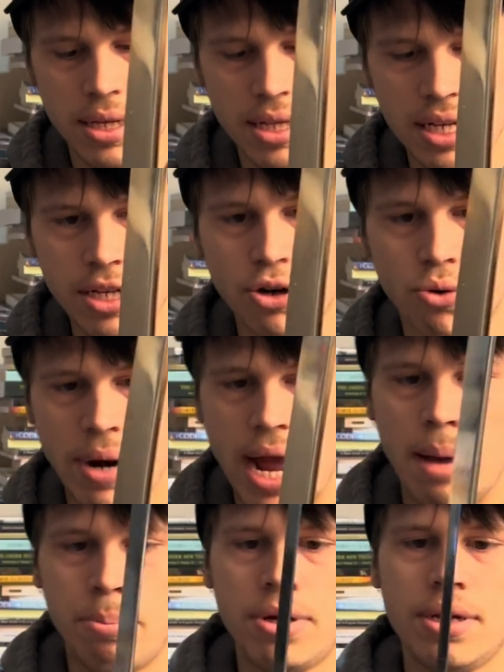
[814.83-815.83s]
Edo
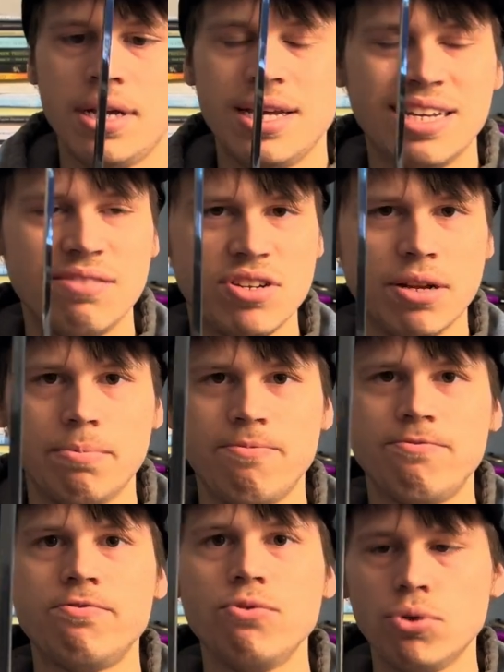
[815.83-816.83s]
wrap. Gives it a
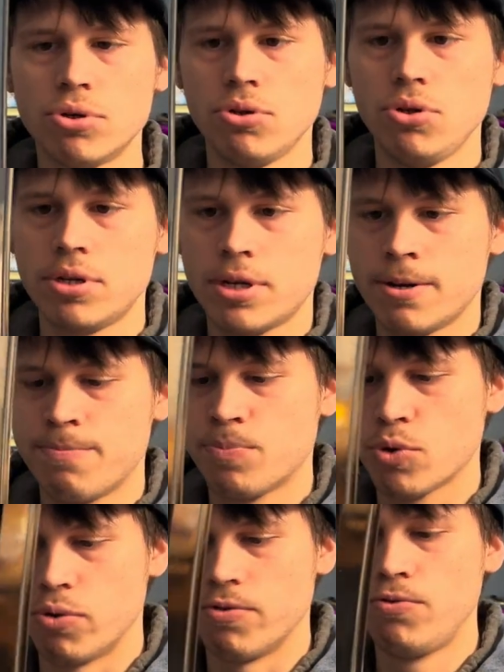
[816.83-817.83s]
fuller look
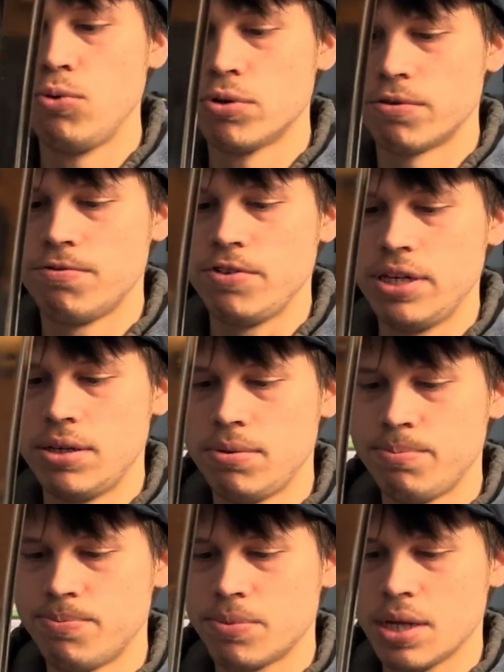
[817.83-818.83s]
or fuller feel,
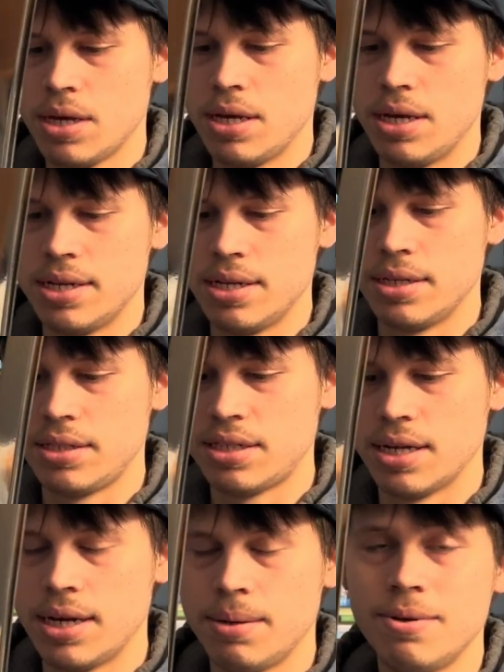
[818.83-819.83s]
and it's
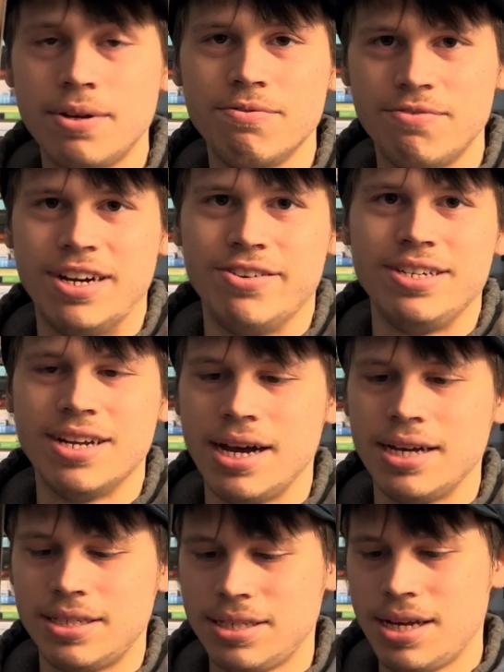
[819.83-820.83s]
very
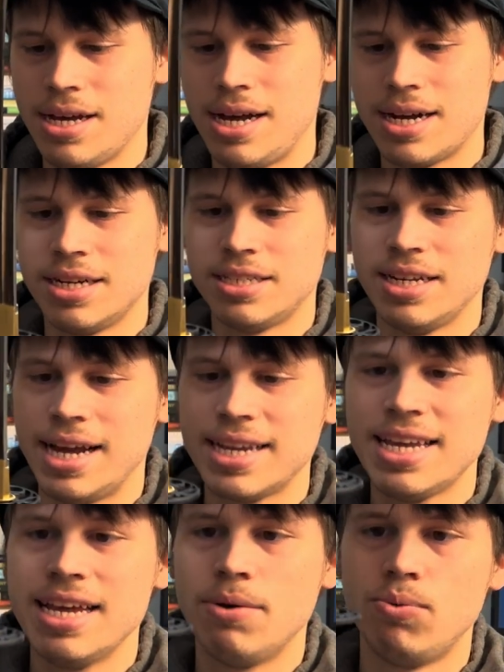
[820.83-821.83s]
nice. I gotta say, I
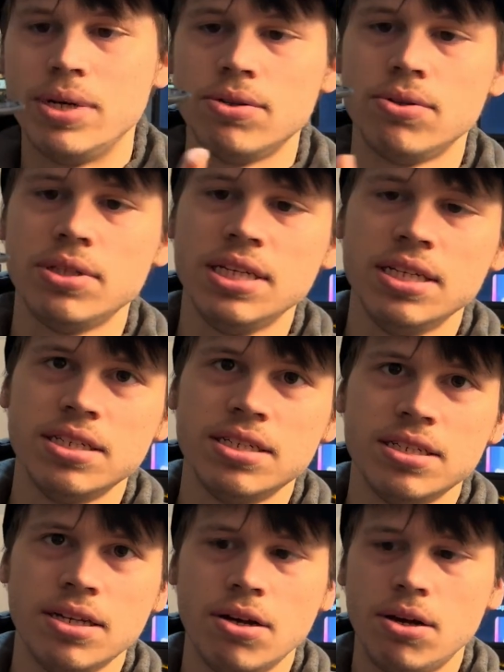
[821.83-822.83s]
can't wiggle
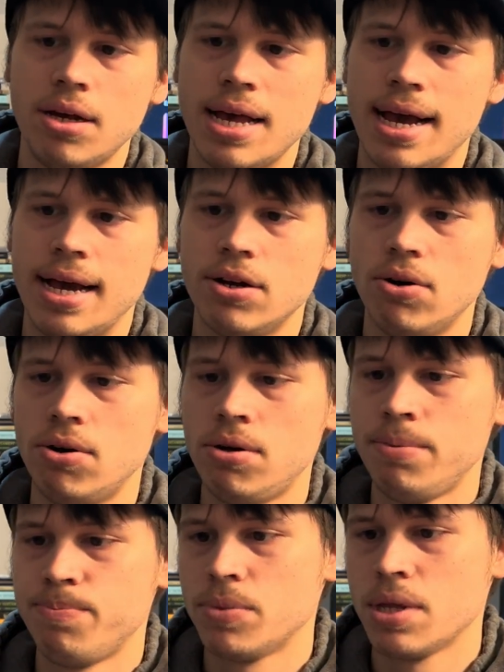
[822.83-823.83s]
these at
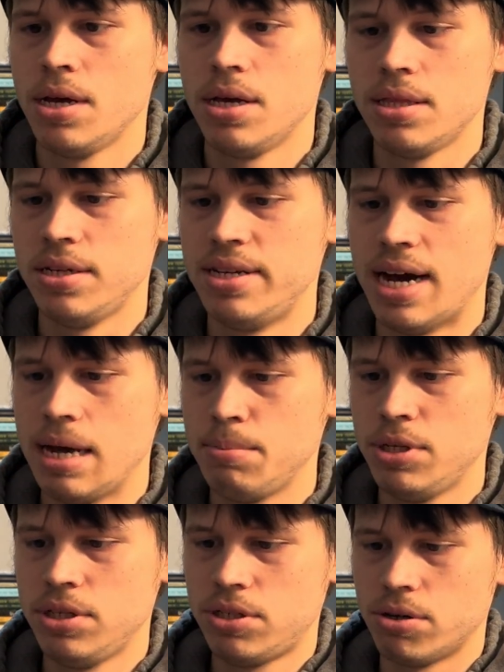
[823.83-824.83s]
all. The
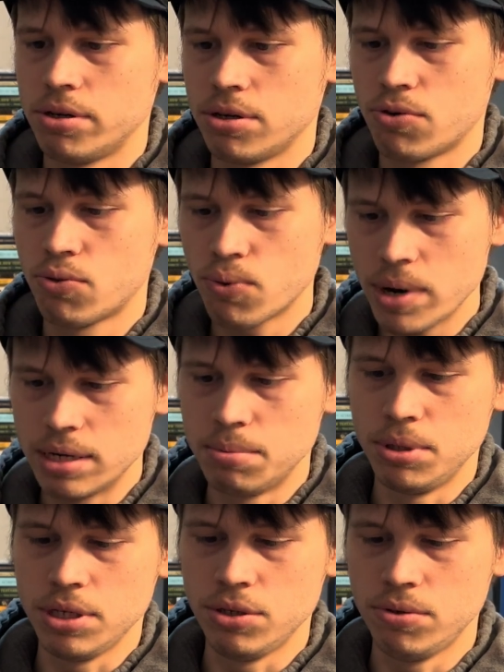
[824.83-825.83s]
diamonds are
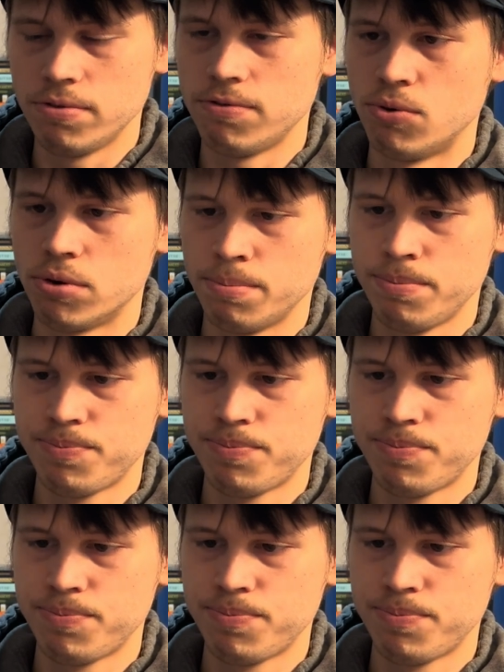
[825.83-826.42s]
incredibly uniform,